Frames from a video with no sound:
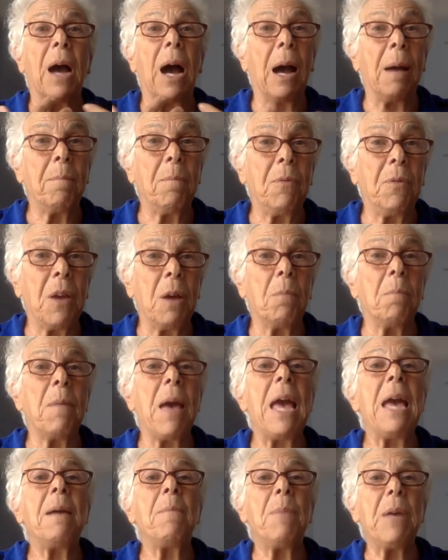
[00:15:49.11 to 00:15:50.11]
I, there
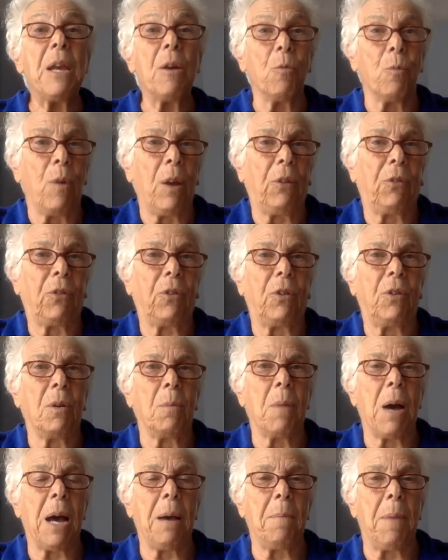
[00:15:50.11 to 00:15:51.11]
may be a risk
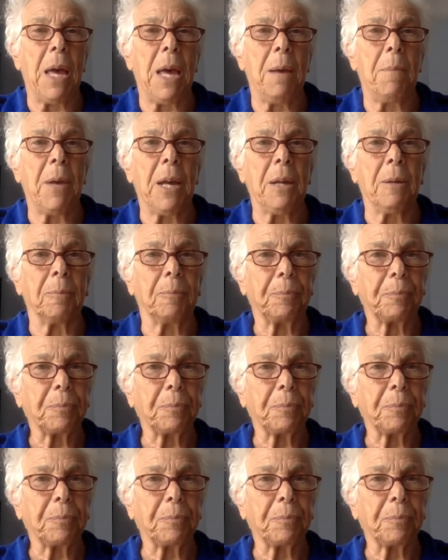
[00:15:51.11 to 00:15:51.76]
to my baby.